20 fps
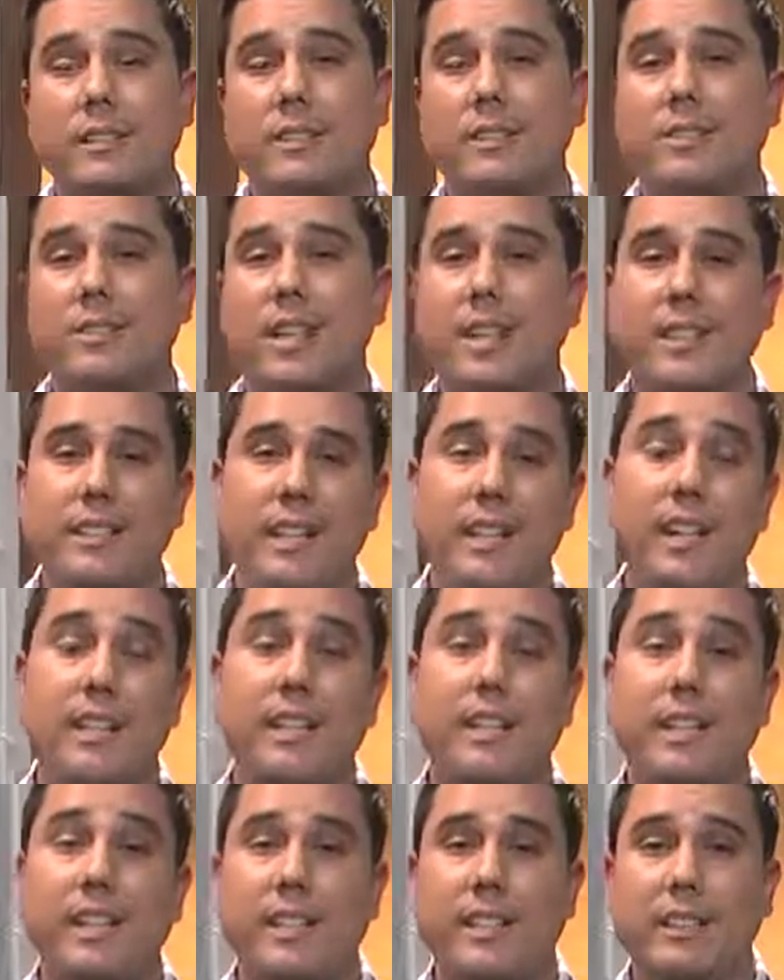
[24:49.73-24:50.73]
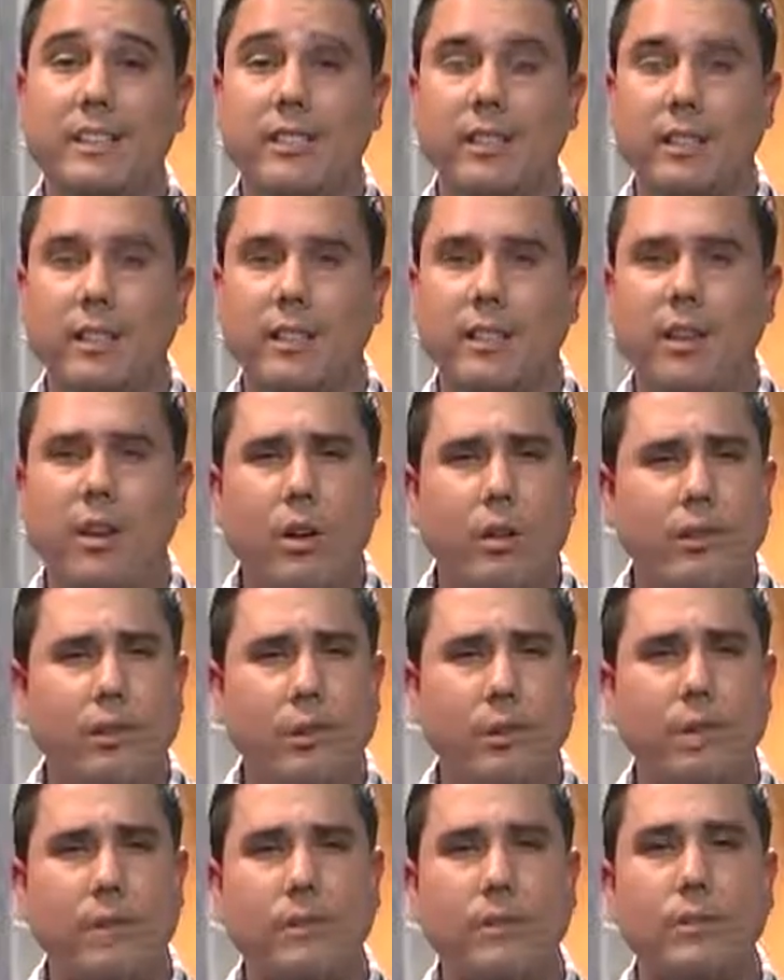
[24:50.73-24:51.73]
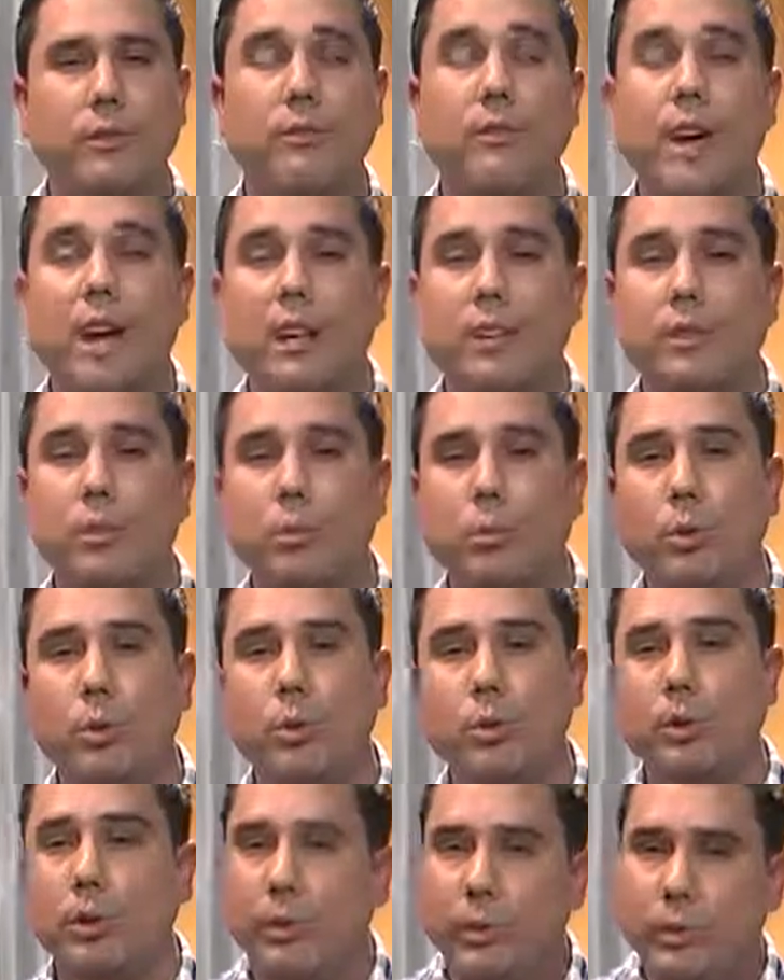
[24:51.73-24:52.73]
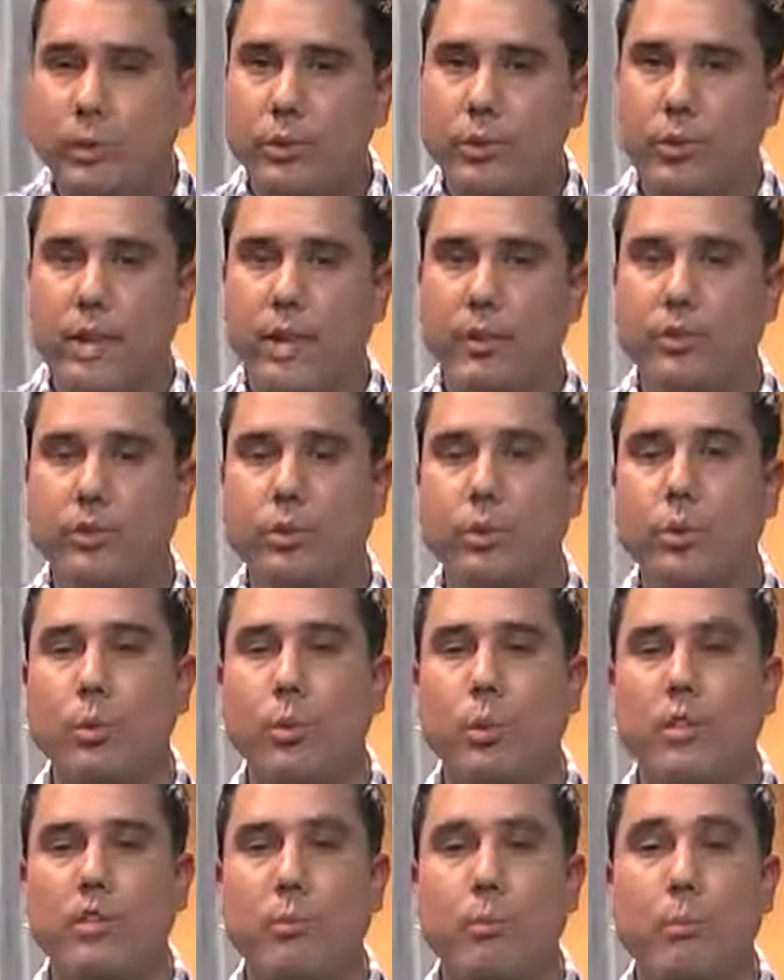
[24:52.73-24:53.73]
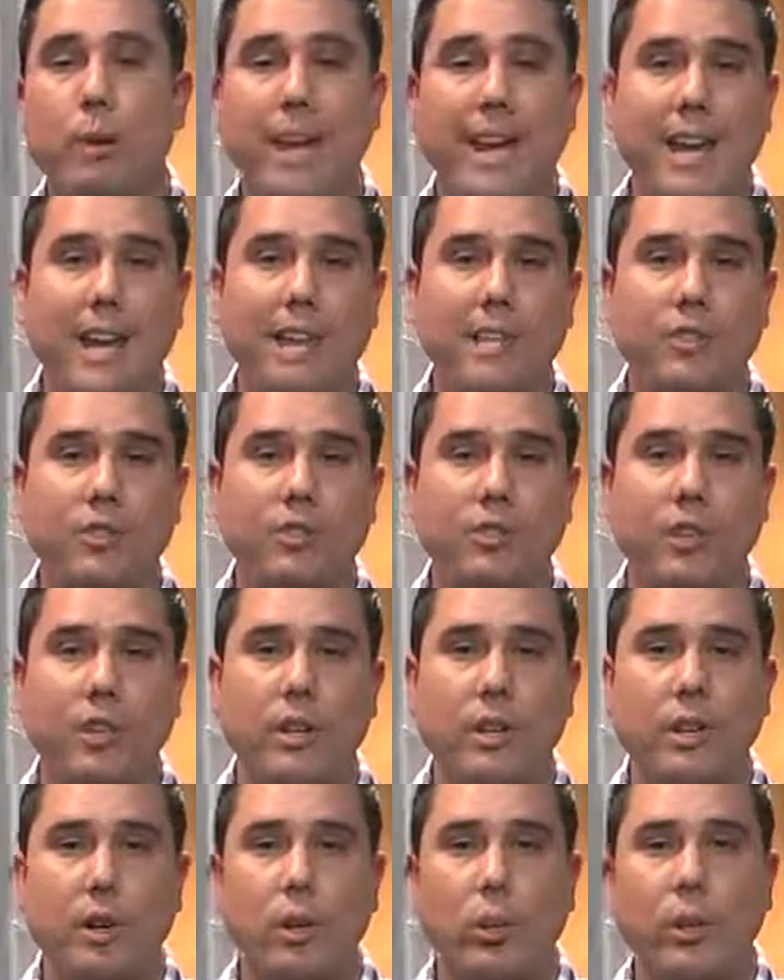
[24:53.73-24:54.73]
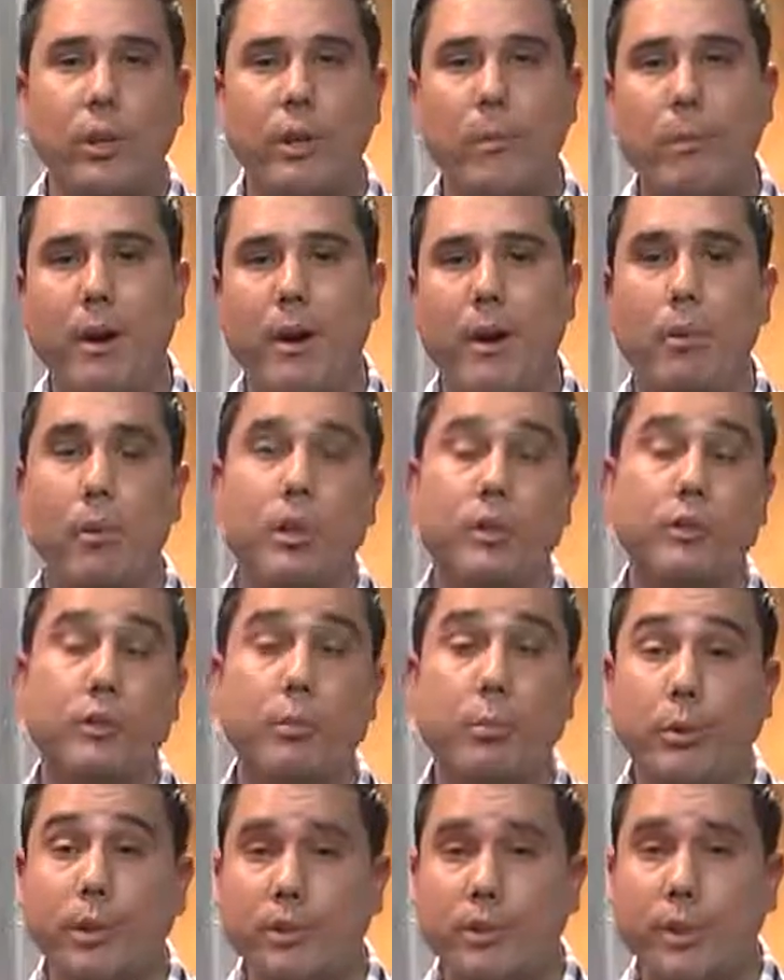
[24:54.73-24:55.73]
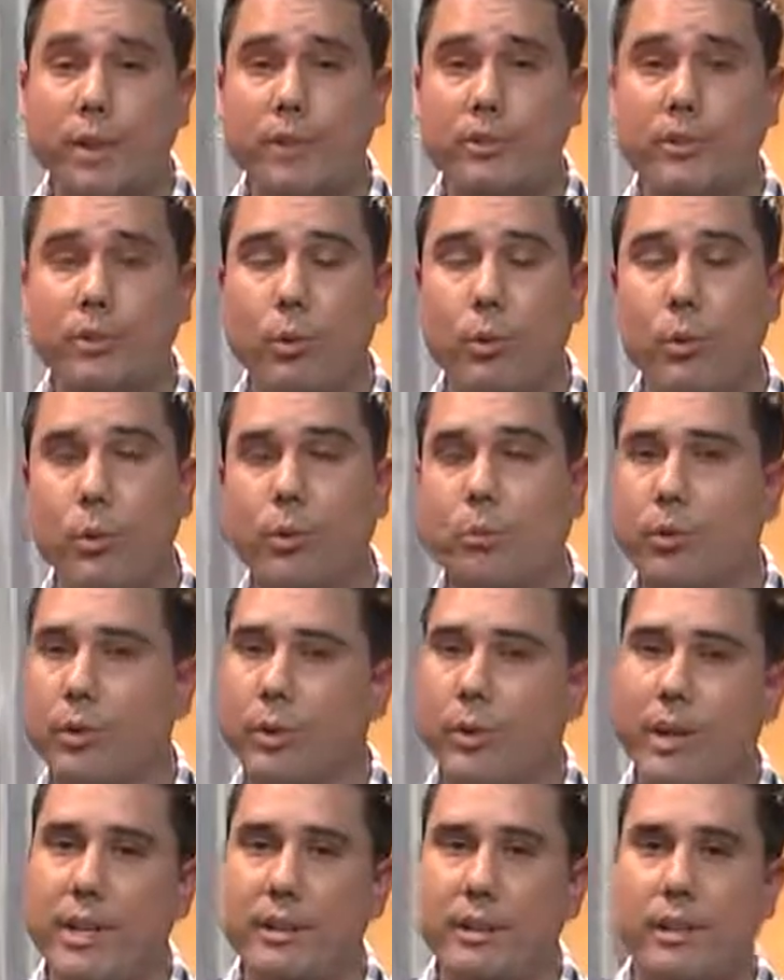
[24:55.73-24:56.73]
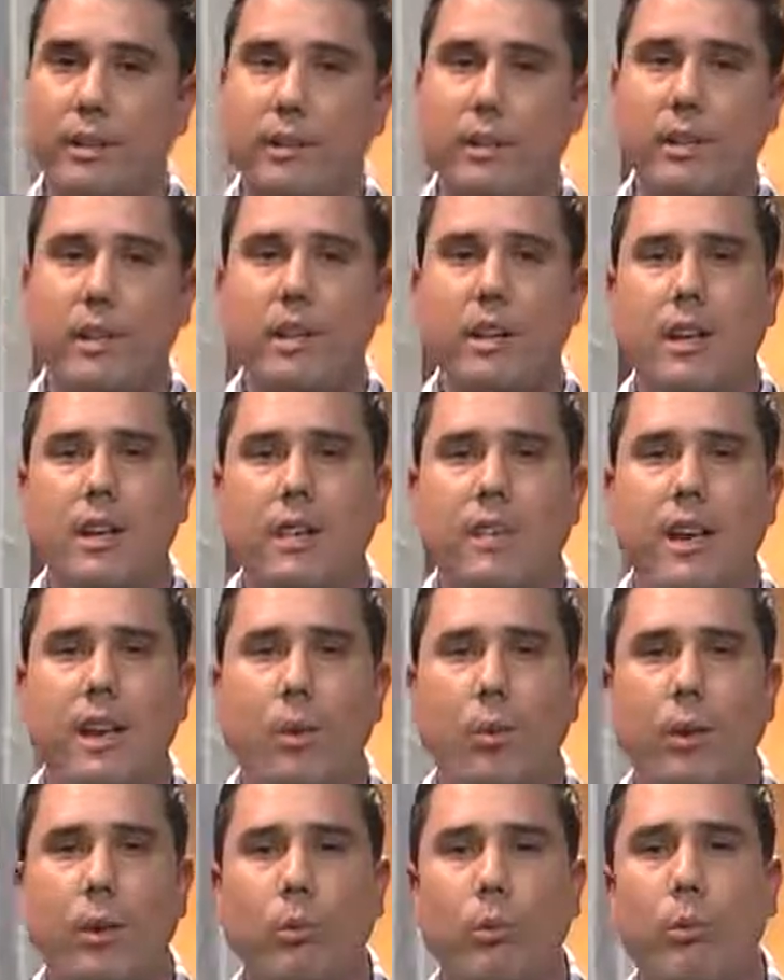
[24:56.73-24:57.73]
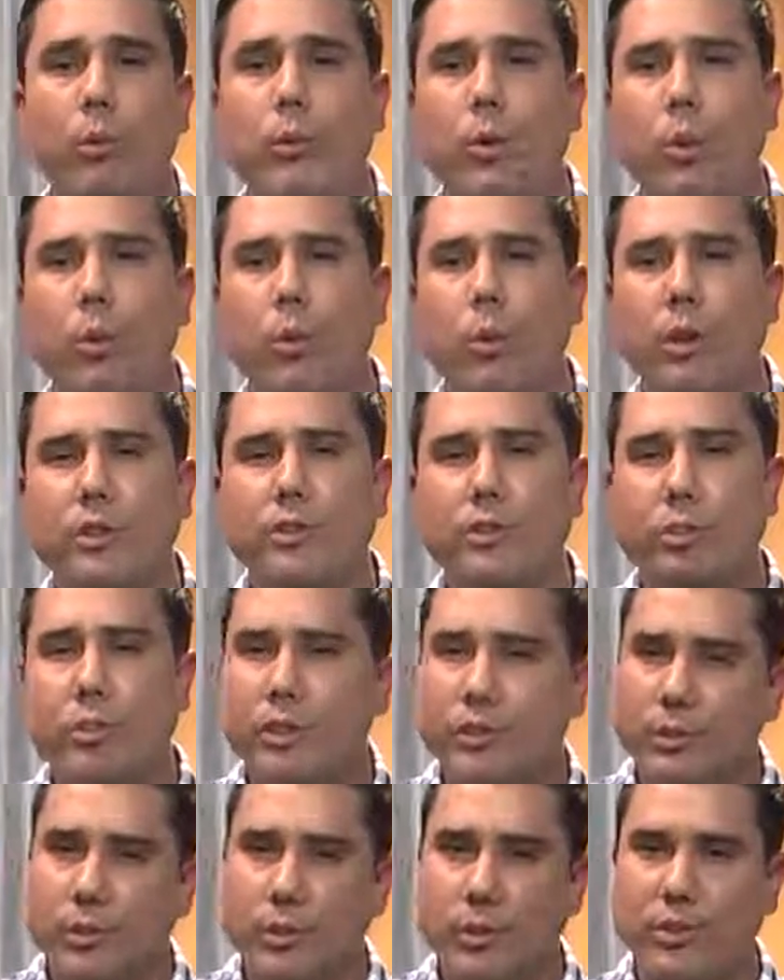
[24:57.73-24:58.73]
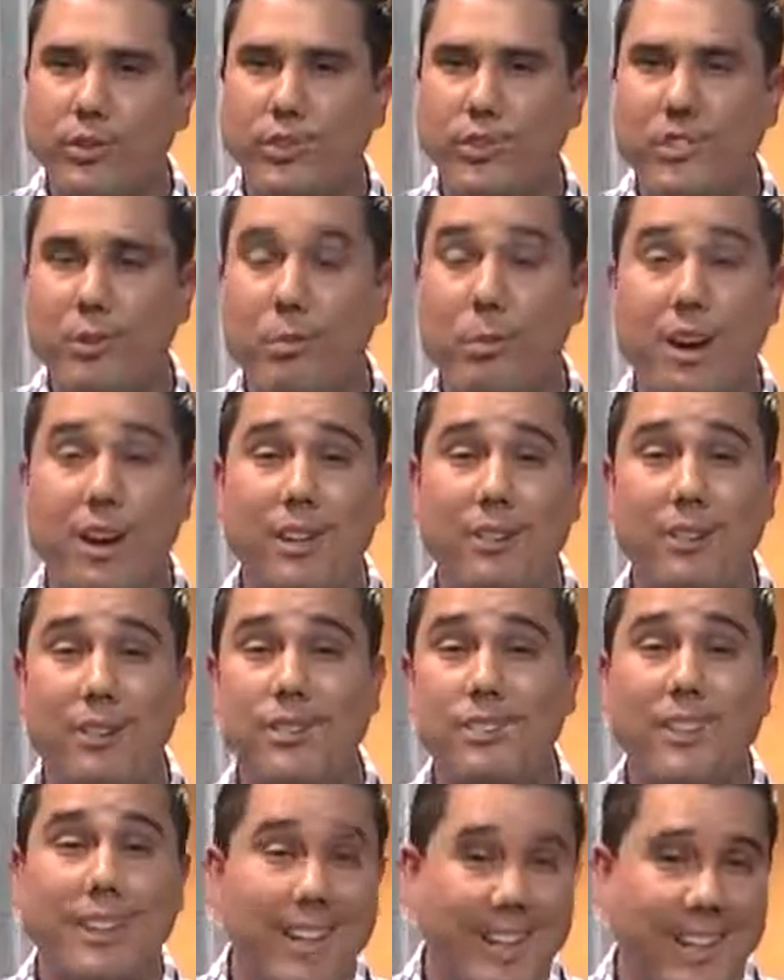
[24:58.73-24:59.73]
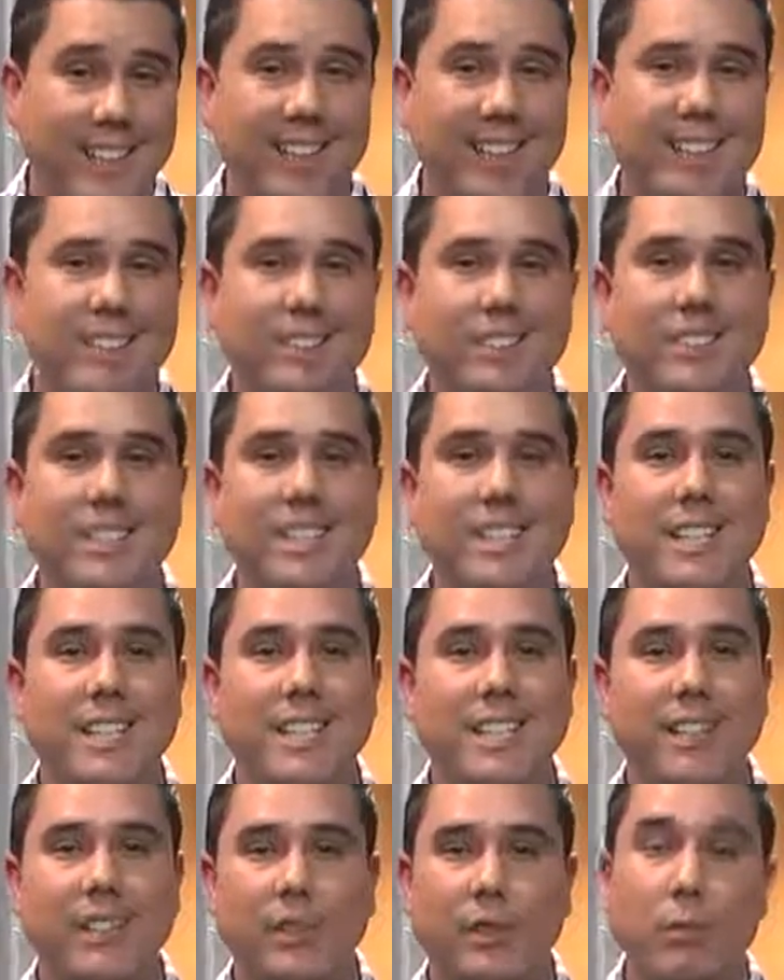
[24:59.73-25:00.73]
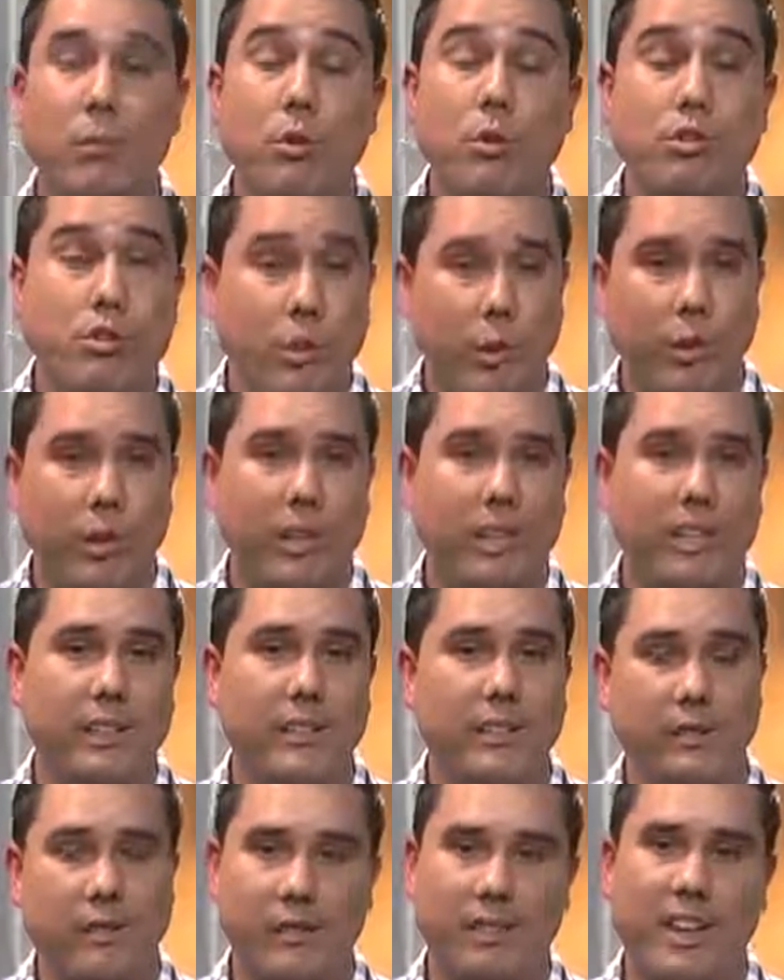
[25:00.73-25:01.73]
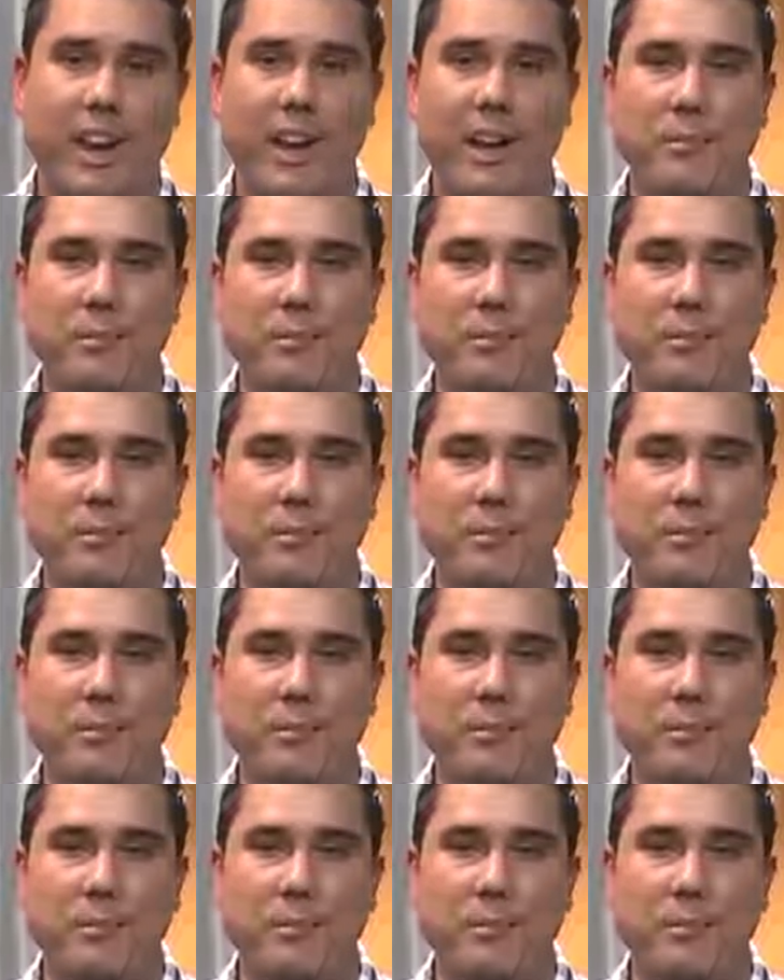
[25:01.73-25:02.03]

site analytics can also give us valuable clues as to which page we might want to prefetch or pre-render. That way we'll know which resources the browser is likely to need the majority of the time.